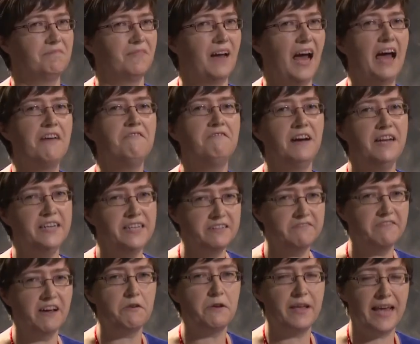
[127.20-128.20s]
I find it
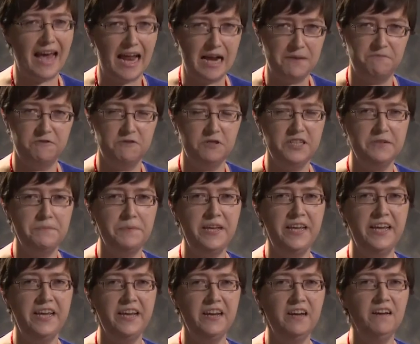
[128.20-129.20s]
very helpful to be
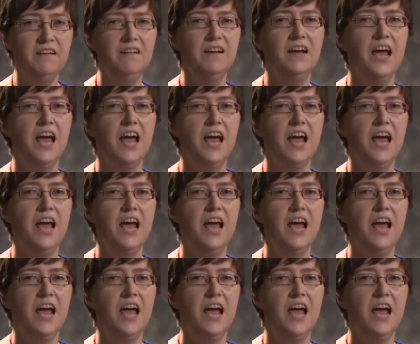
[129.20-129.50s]
here,